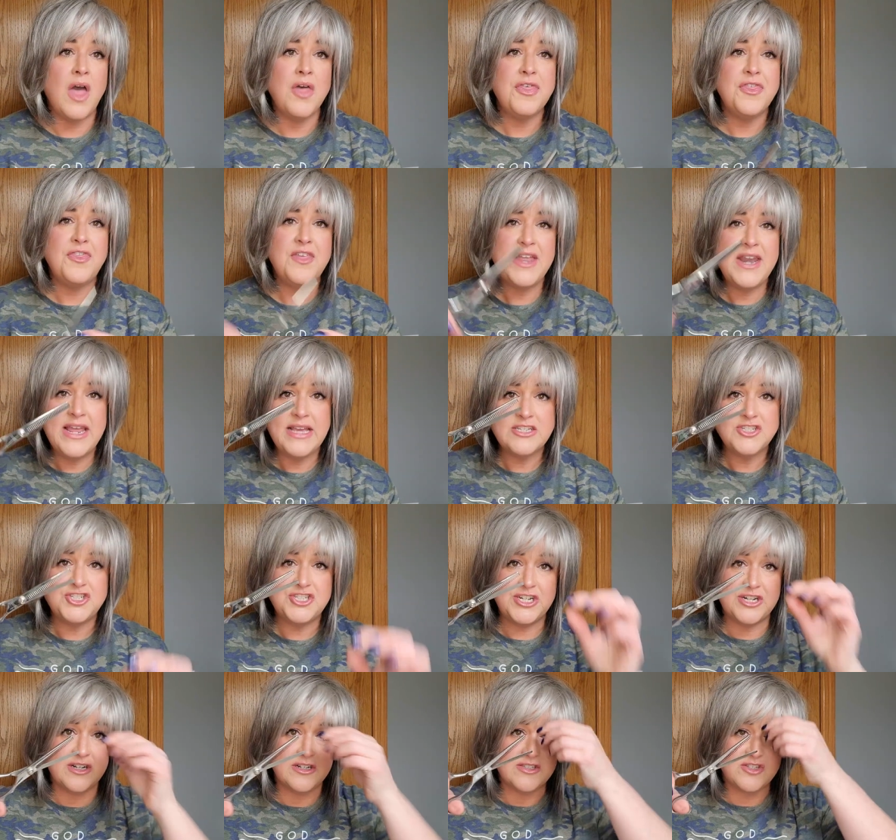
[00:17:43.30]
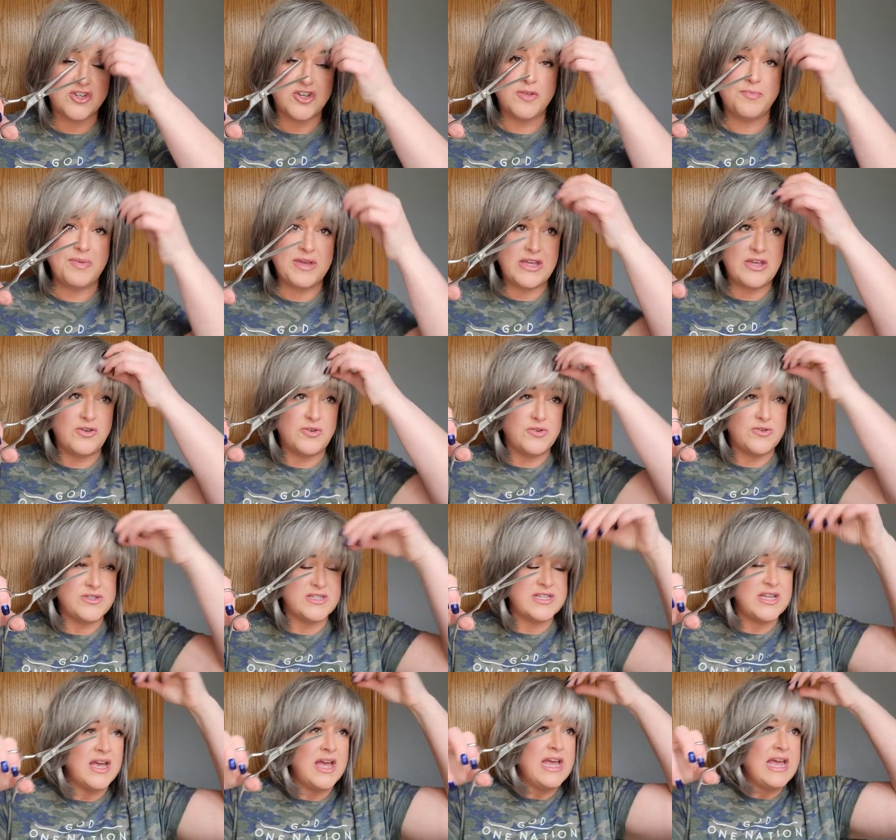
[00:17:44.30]
a thinning shears could be
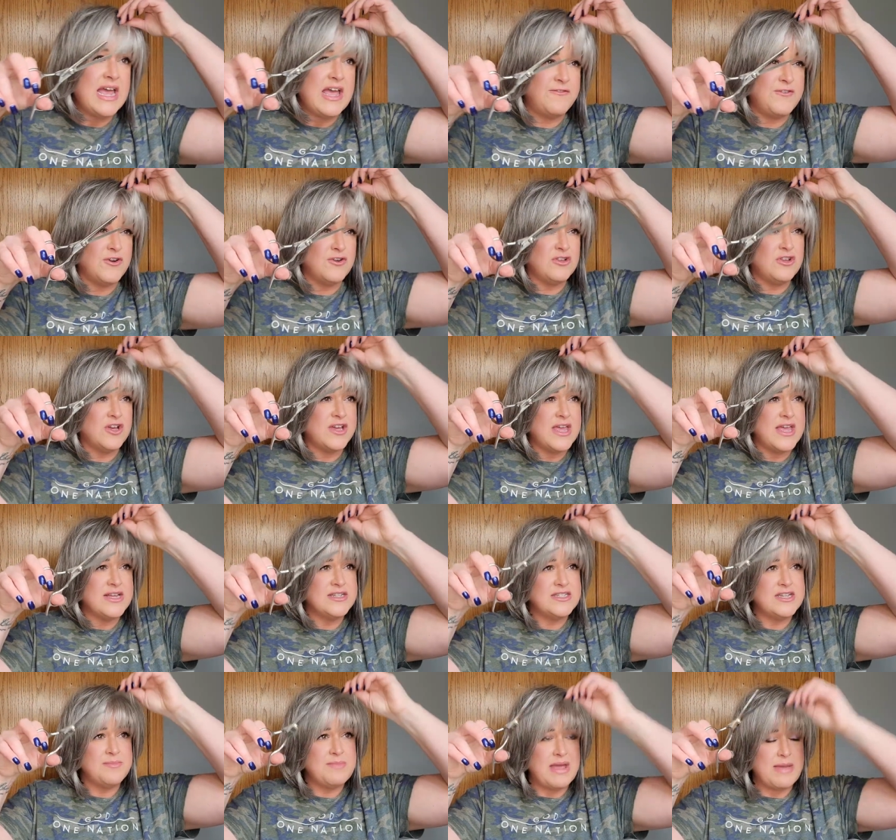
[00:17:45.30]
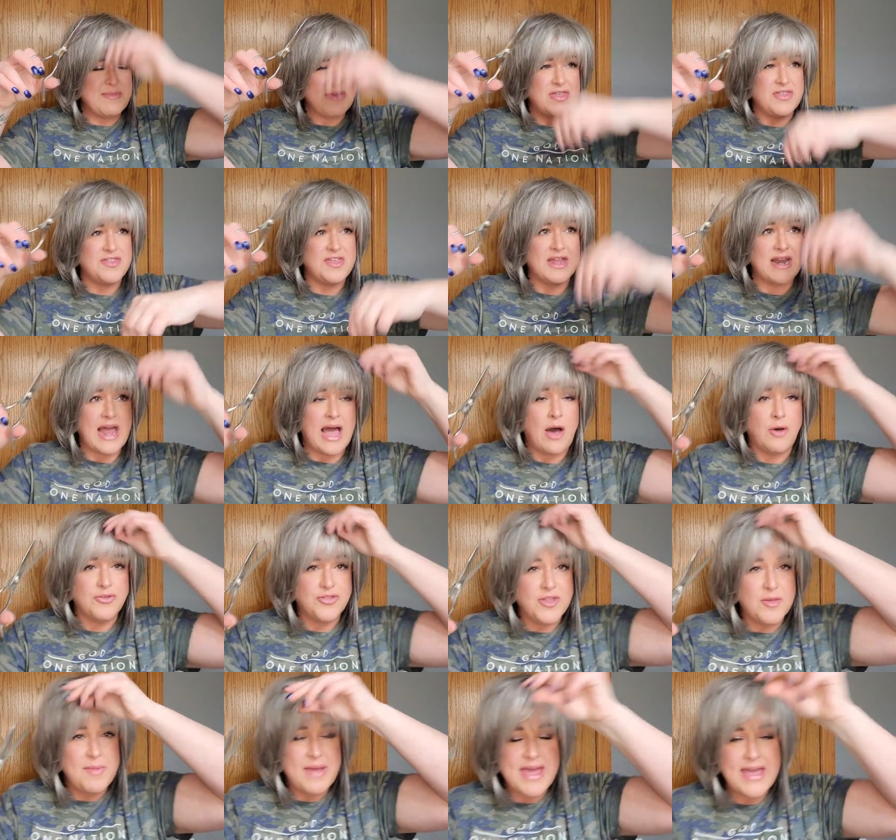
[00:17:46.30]
used if you're looking to maybe thin
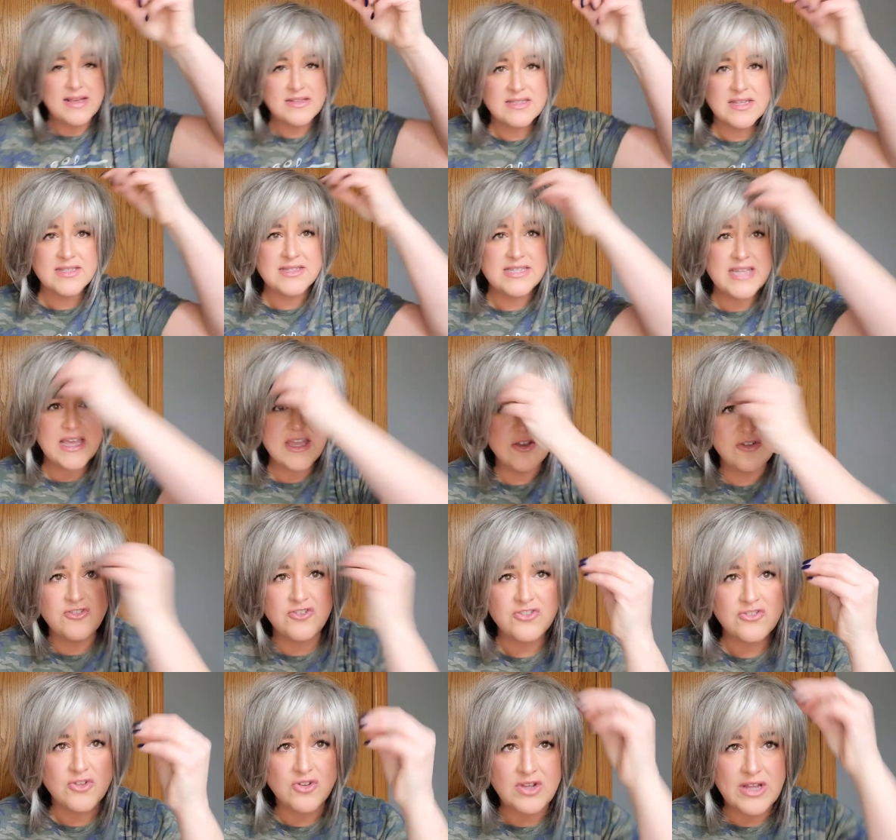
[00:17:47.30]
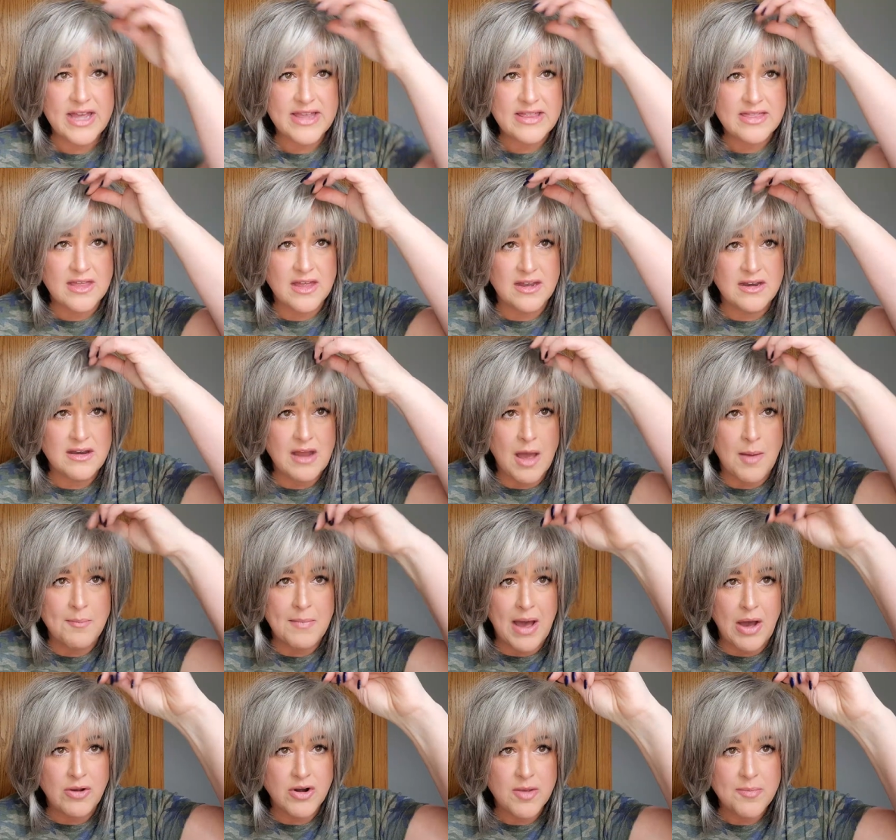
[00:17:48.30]
out the bangs. Let's say you just don't like the
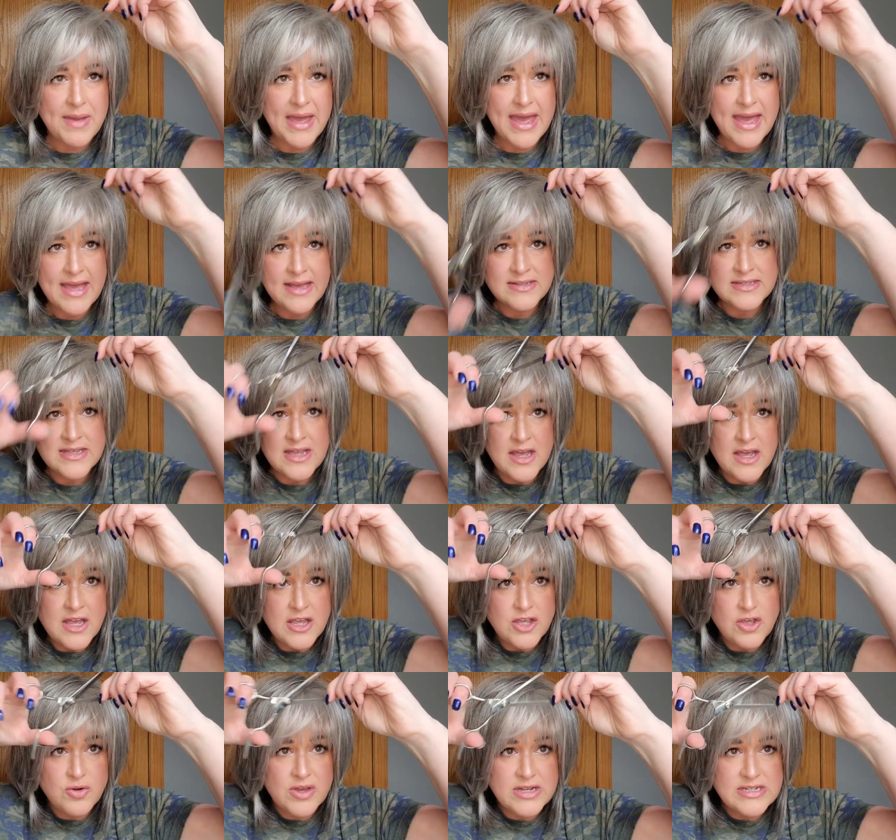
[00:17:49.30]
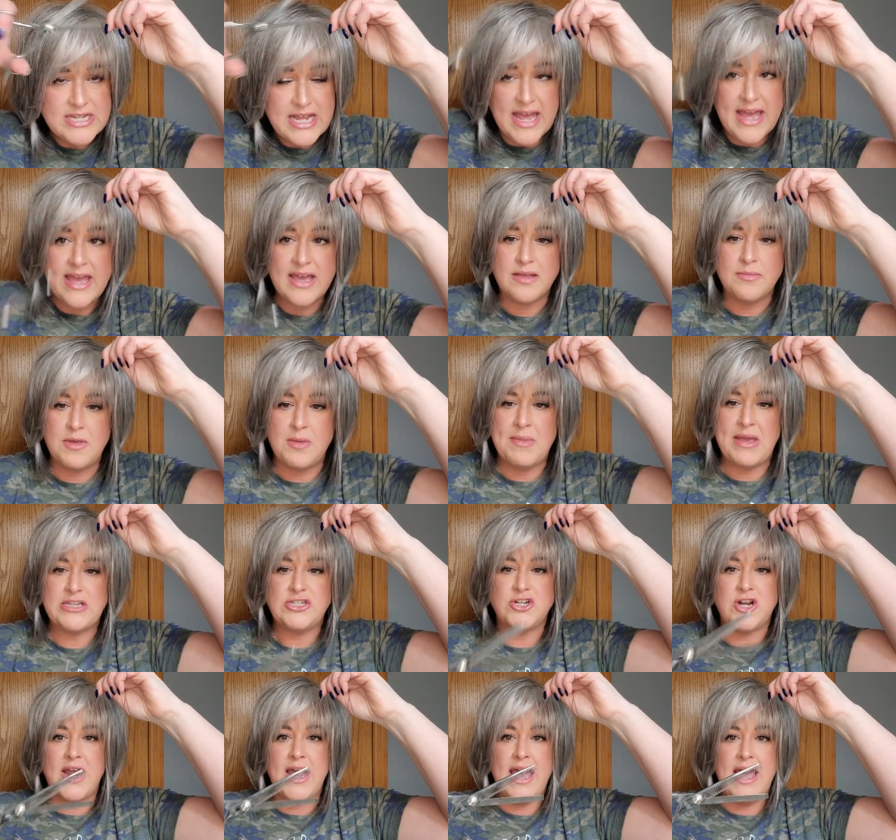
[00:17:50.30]
amount of bangs. You can take, let me
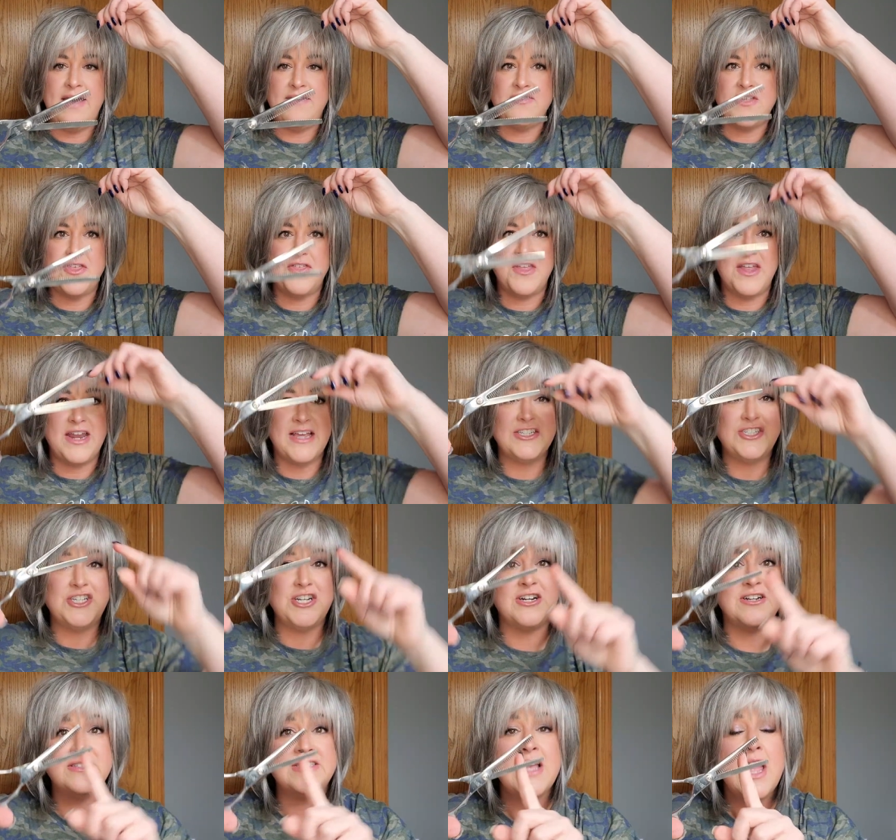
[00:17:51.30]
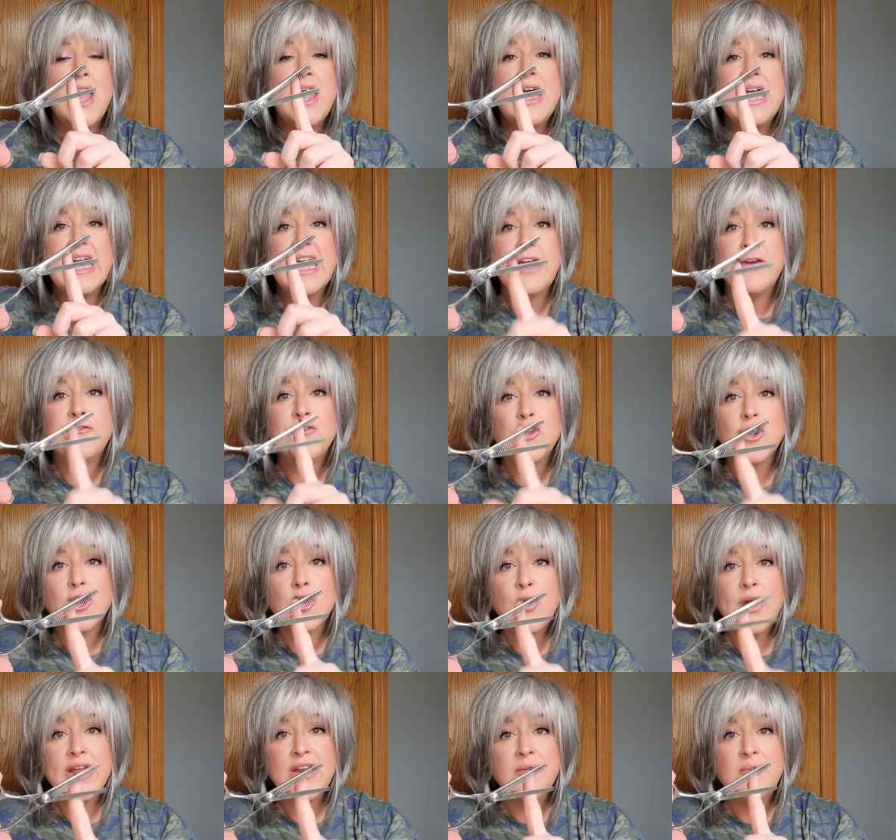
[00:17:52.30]
make sure I have the thinning shears. If
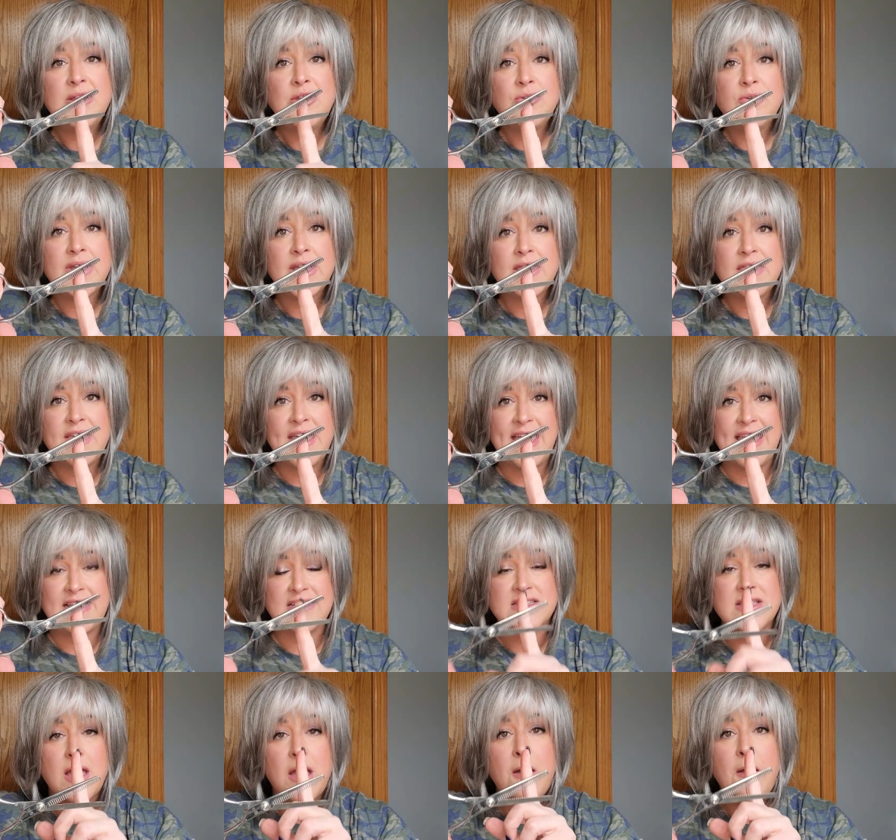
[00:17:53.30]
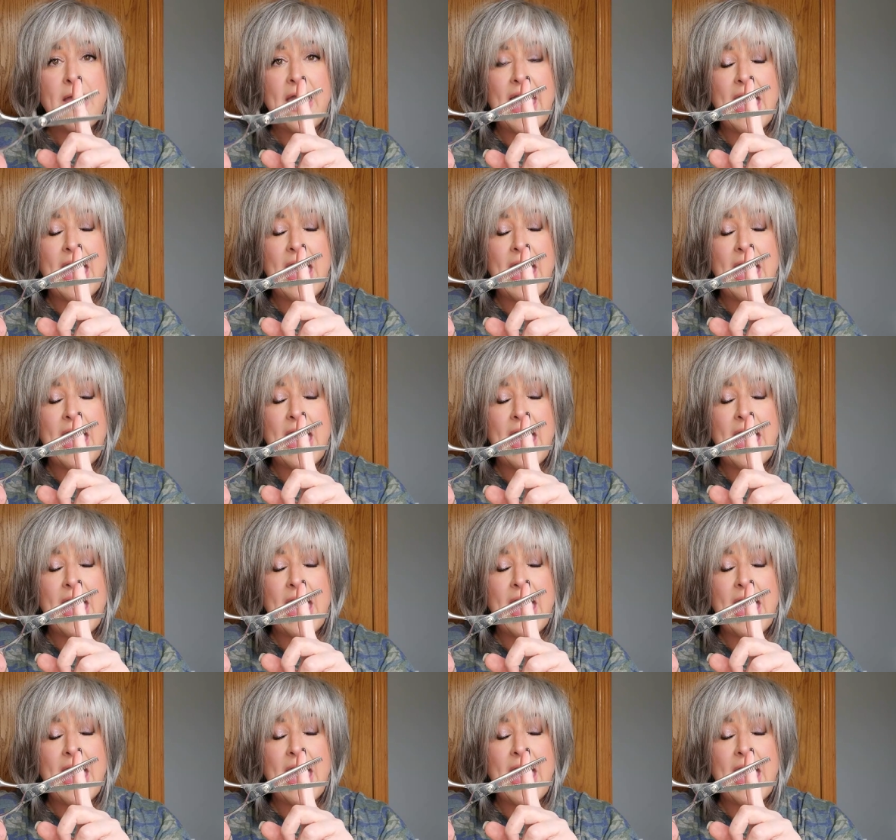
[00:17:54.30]
you're going to be doing things